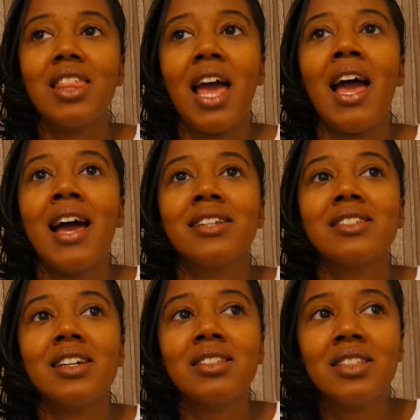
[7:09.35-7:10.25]

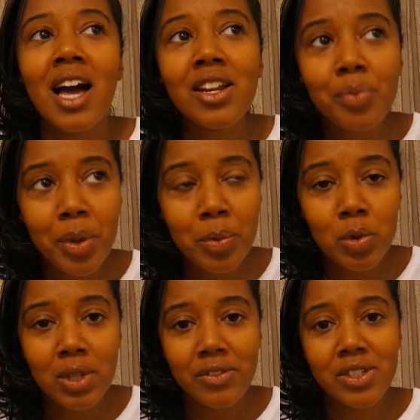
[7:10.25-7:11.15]
that a lot of people
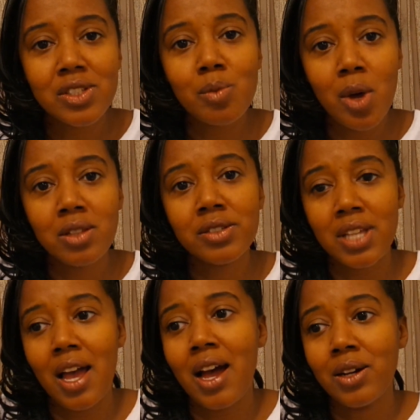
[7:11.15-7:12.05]
who live in smaller
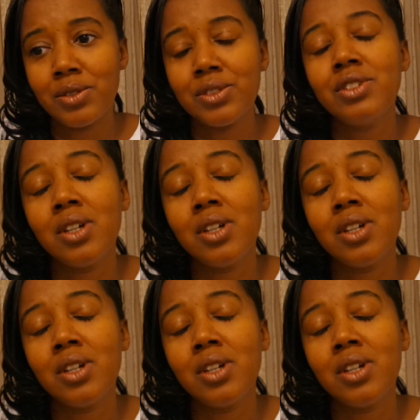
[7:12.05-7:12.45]
towns,